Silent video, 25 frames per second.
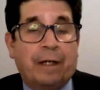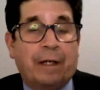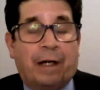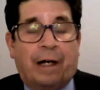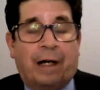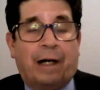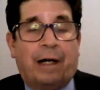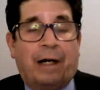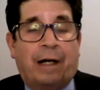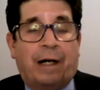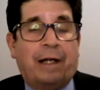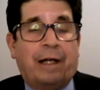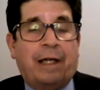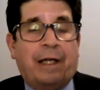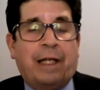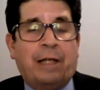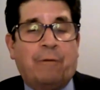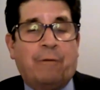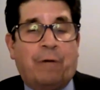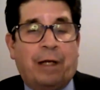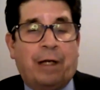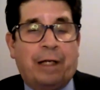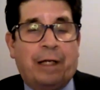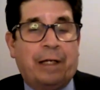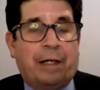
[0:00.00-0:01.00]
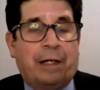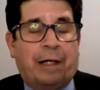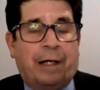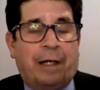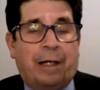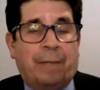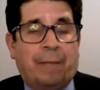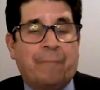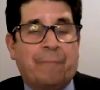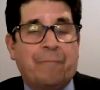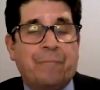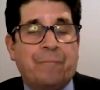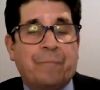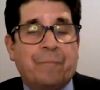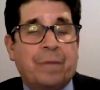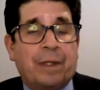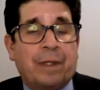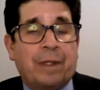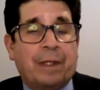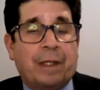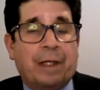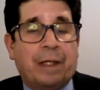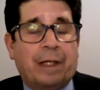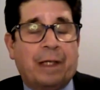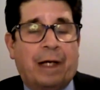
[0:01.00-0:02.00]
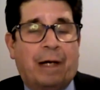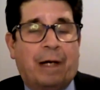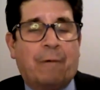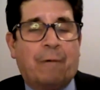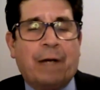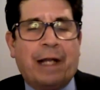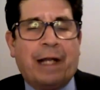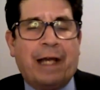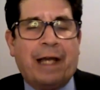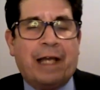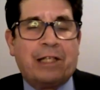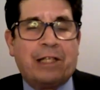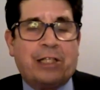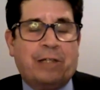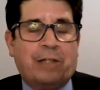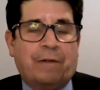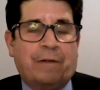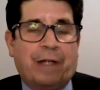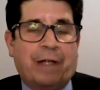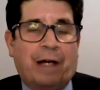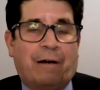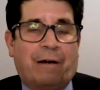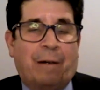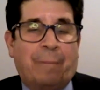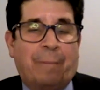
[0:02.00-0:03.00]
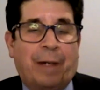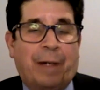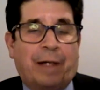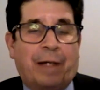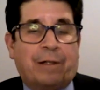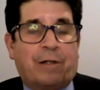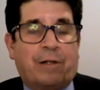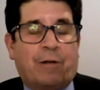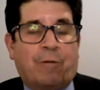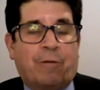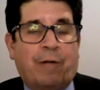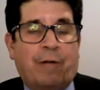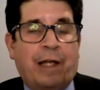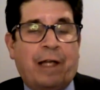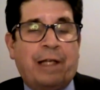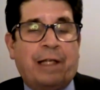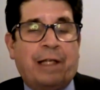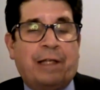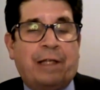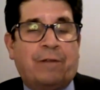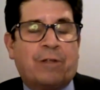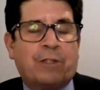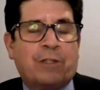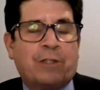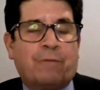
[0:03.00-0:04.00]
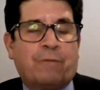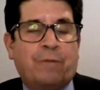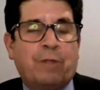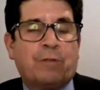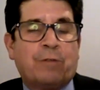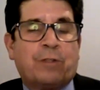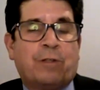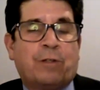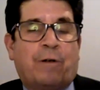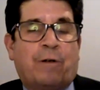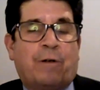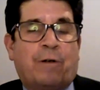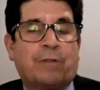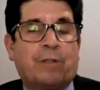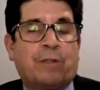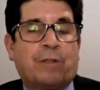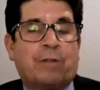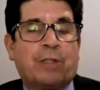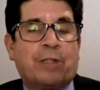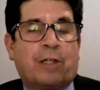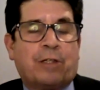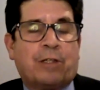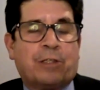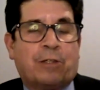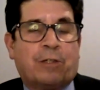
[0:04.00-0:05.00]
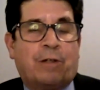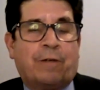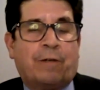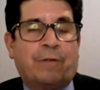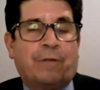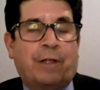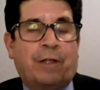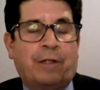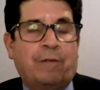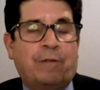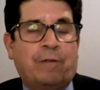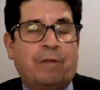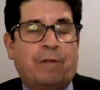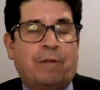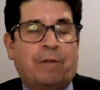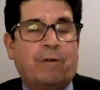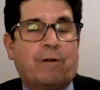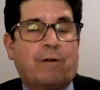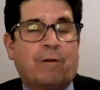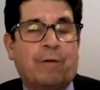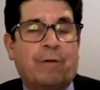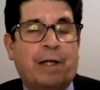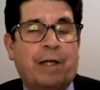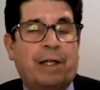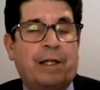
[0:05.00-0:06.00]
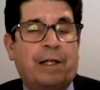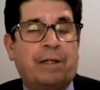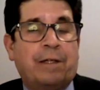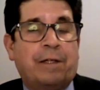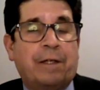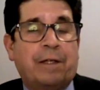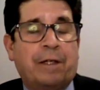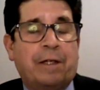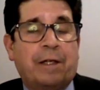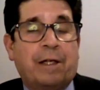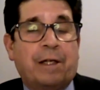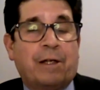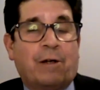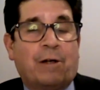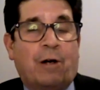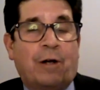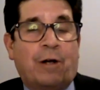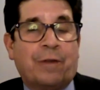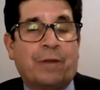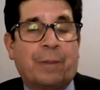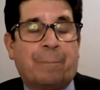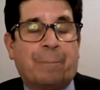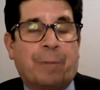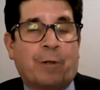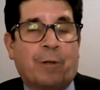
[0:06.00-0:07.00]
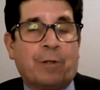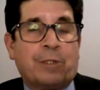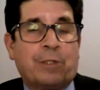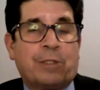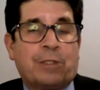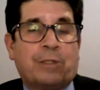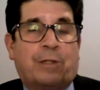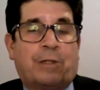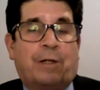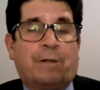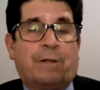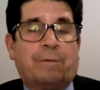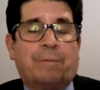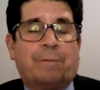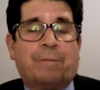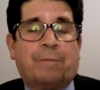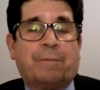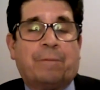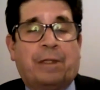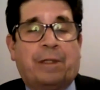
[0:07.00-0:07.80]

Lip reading: Anyway, I want to ask you now about creating. There's a few songs. There's a song that you created called the Bird Song.